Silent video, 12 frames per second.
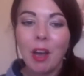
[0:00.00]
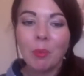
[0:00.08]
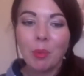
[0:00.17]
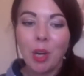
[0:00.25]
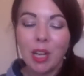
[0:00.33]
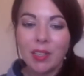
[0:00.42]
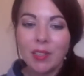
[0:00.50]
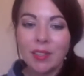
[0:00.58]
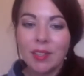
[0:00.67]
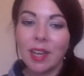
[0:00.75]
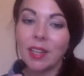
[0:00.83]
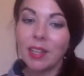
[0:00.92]
on products
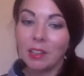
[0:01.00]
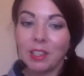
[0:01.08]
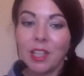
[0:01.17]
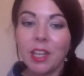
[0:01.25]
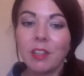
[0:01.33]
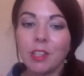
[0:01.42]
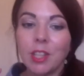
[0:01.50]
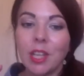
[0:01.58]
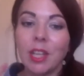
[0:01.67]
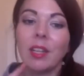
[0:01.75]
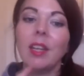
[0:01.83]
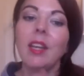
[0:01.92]
that can irritate your
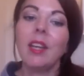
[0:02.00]
skin.